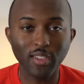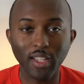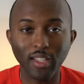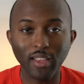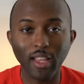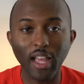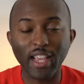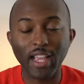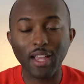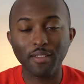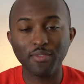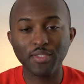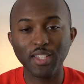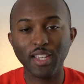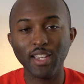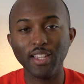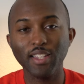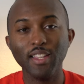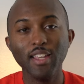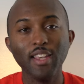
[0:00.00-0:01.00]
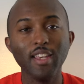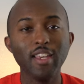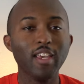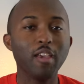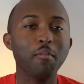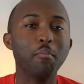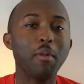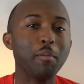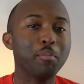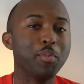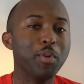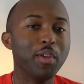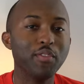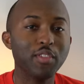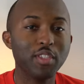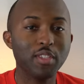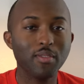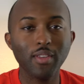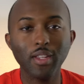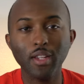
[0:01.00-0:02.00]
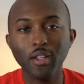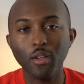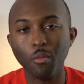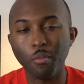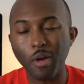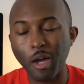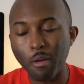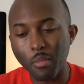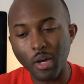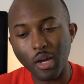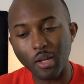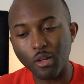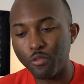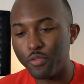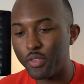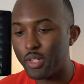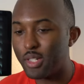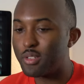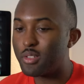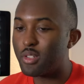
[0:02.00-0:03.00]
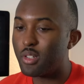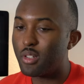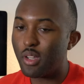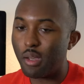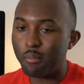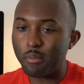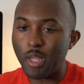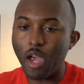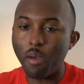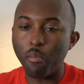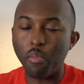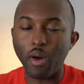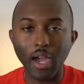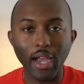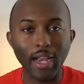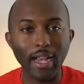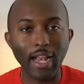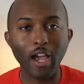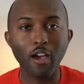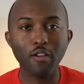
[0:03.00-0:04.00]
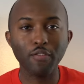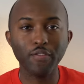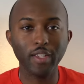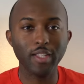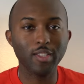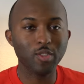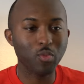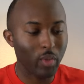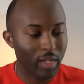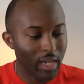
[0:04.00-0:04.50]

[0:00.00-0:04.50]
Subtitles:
And like I've said in my previous video, my model for this year, I'm not buying outfits.